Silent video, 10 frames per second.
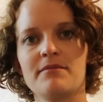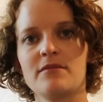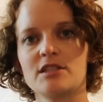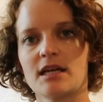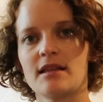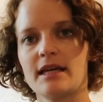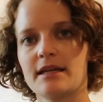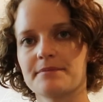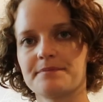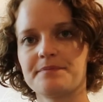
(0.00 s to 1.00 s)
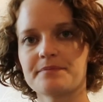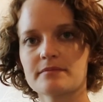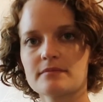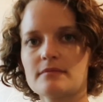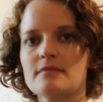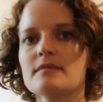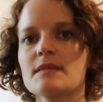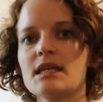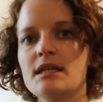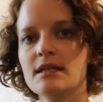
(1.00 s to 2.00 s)
which I like.
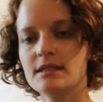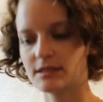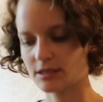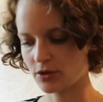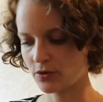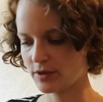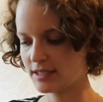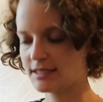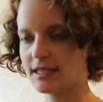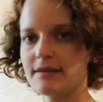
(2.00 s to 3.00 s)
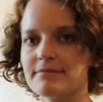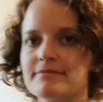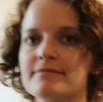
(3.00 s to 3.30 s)
So this is it,